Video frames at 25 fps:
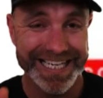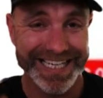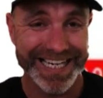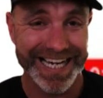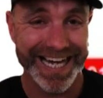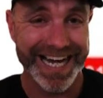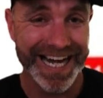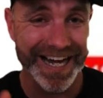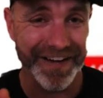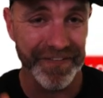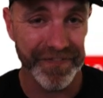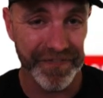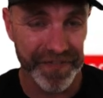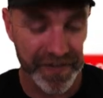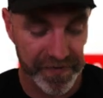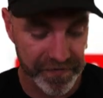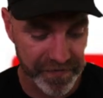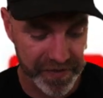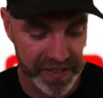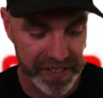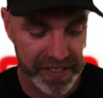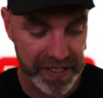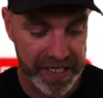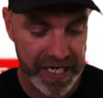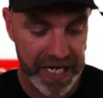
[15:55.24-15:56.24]
Car
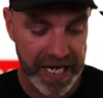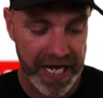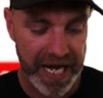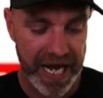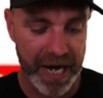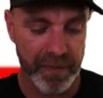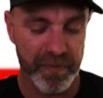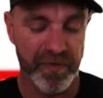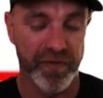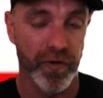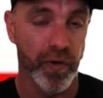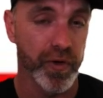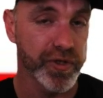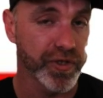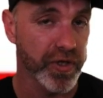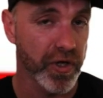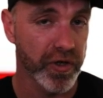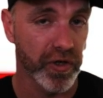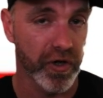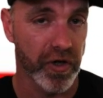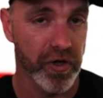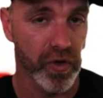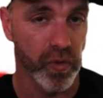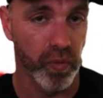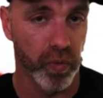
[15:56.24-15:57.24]
50, and we've also got a